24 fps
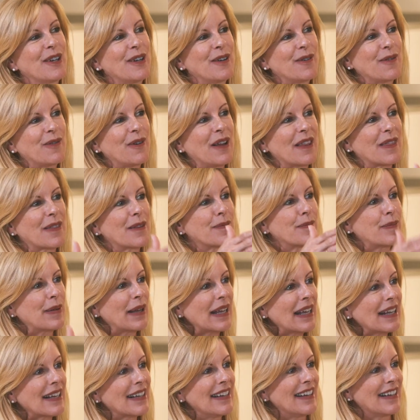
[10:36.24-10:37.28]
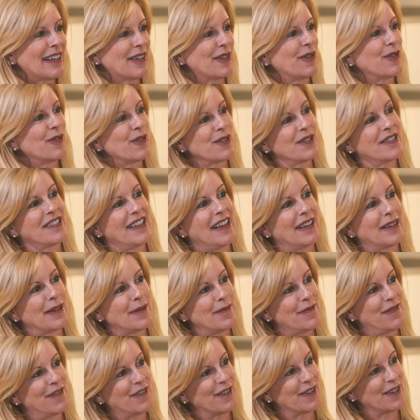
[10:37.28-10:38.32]
with the picnic all set
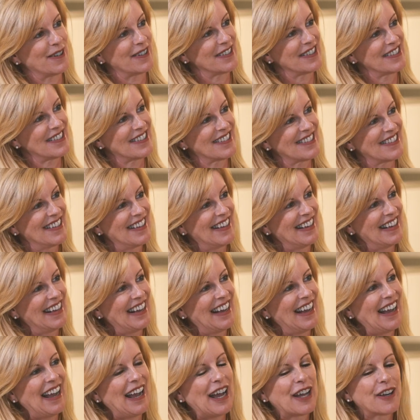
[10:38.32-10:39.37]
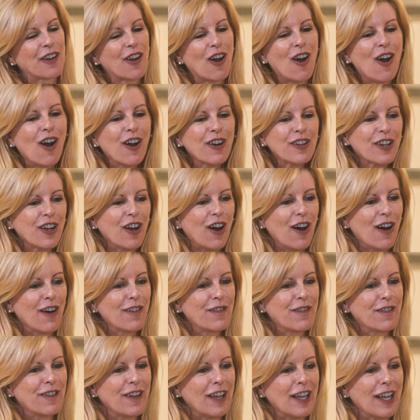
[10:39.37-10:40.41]
up for us, and hot
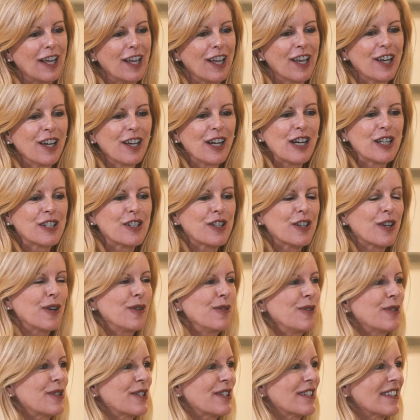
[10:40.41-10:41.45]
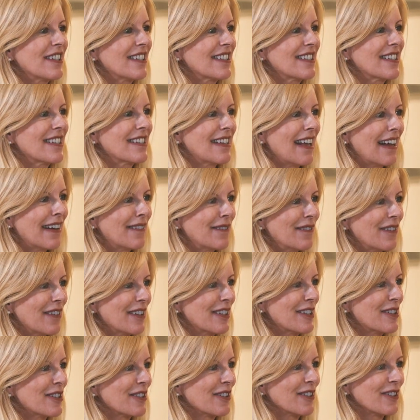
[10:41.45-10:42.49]
coffee, toasted
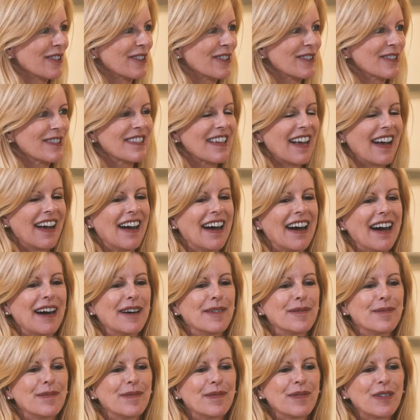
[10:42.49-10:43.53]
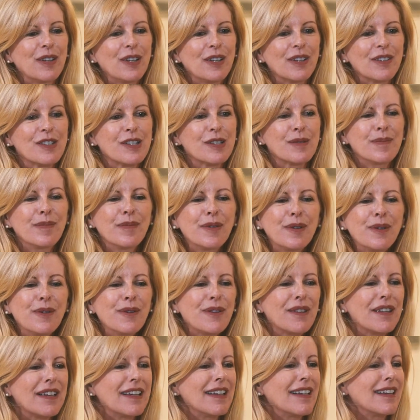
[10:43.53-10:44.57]
sandwiches,
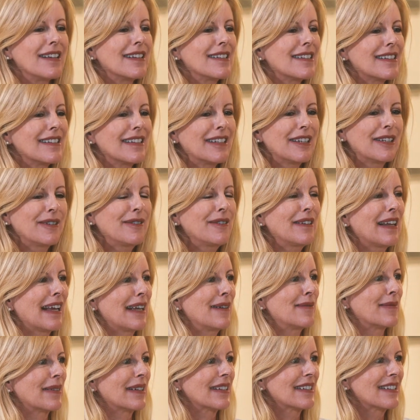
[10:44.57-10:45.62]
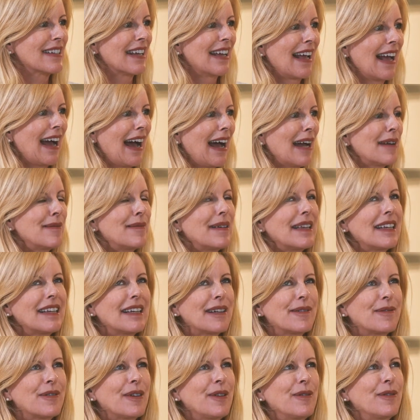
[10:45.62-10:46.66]
smoothies, you name it. I mean,
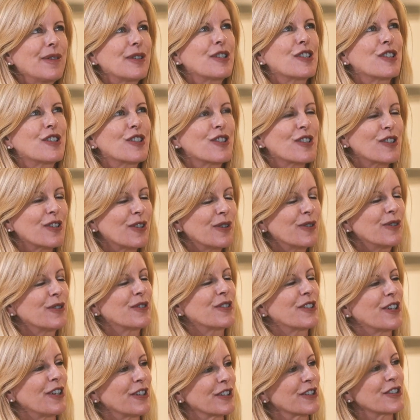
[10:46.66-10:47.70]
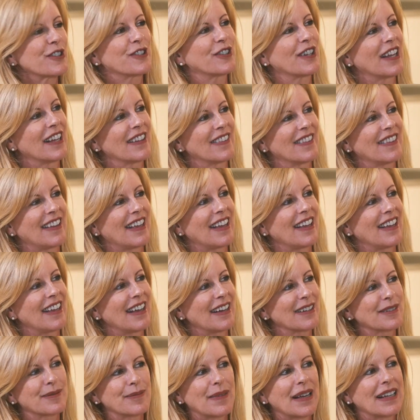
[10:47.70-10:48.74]
we were so touched that they
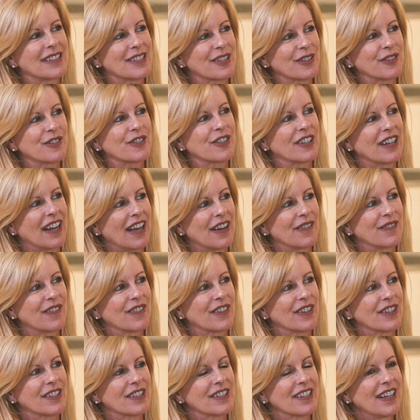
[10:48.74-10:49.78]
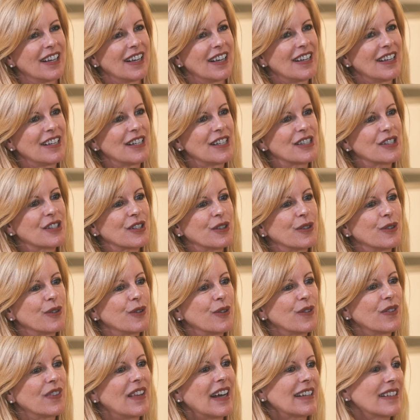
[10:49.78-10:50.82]
had made such an effort. So
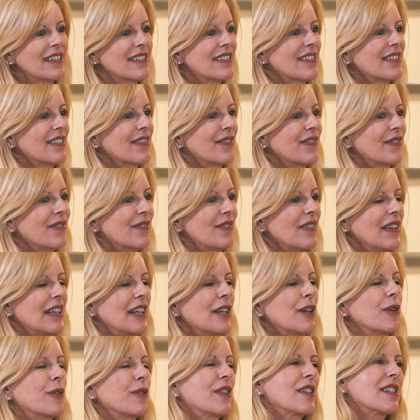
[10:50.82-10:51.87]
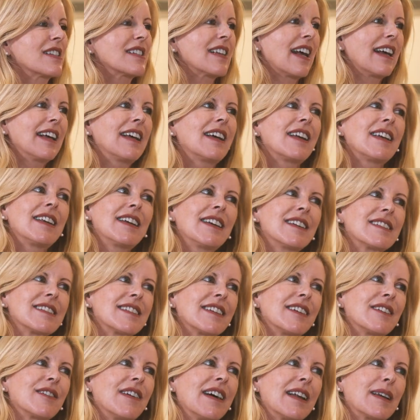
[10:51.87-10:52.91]
that's, you know, the cycling is
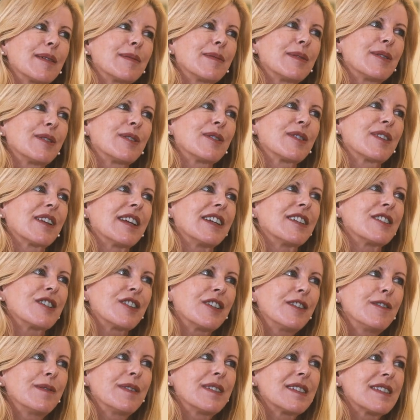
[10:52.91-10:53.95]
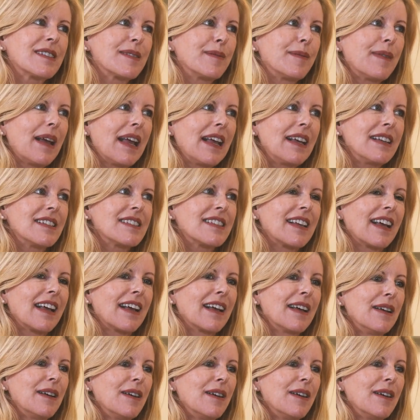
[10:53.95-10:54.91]
incredible, the achievement's amazing,